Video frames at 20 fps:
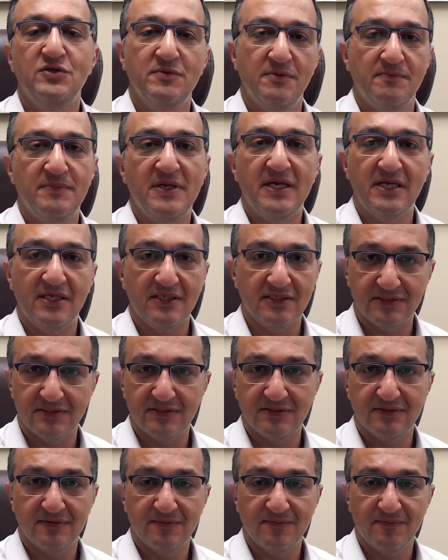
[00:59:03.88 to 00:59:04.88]

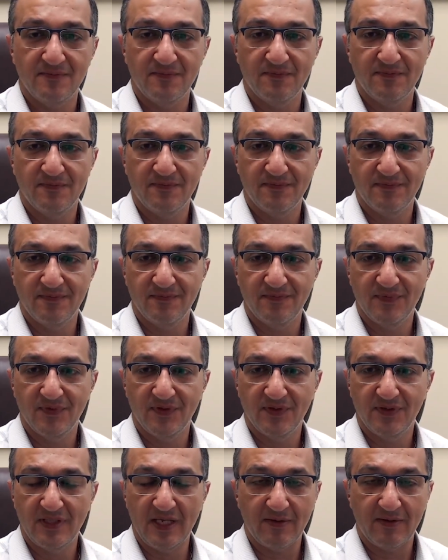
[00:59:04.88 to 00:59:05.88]
beings.
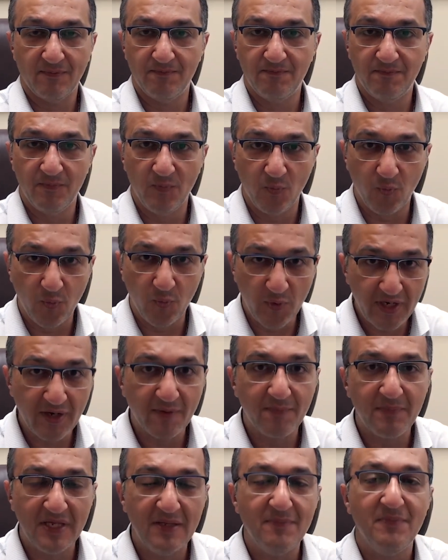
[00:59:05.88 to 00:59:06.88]
Like, we're
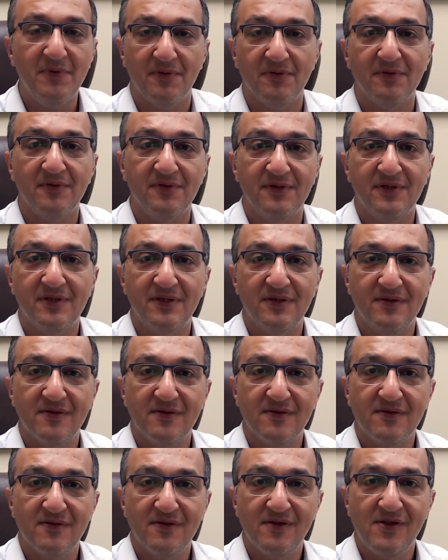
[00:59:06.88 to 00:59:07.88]
people.
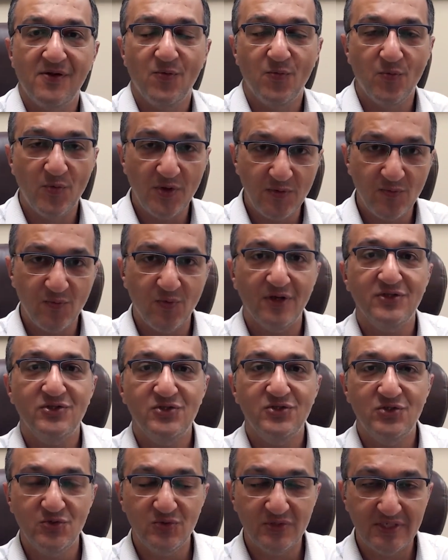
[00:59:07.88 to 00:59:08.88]
We
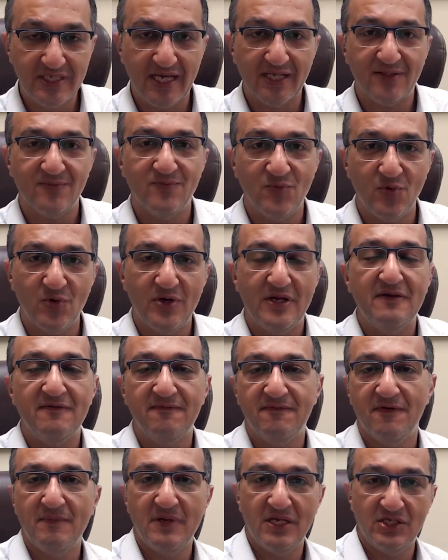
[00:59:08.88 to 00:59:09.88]
want to get more
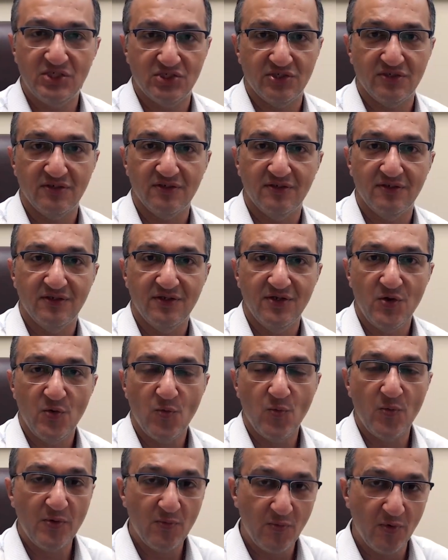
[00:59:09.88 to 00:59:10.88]
information.
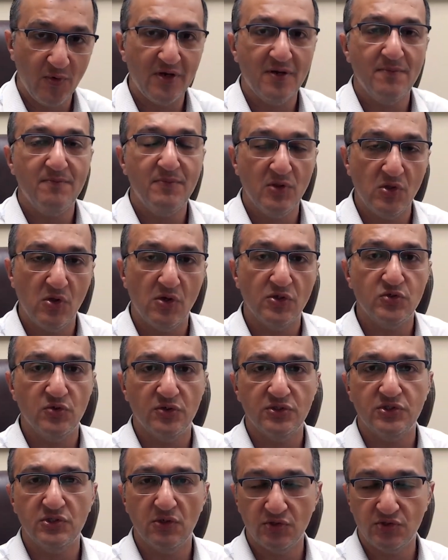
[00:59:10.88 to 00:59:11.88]
We want to belong to a
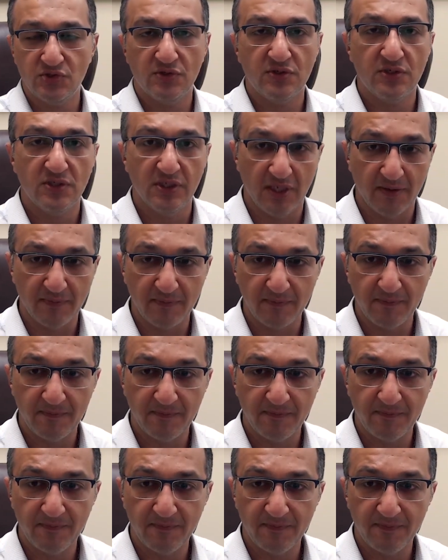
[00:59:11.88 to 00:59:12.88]
social club,
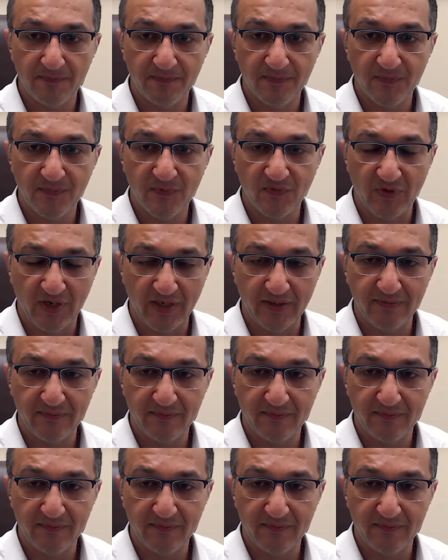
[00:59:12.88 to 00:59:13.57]
right?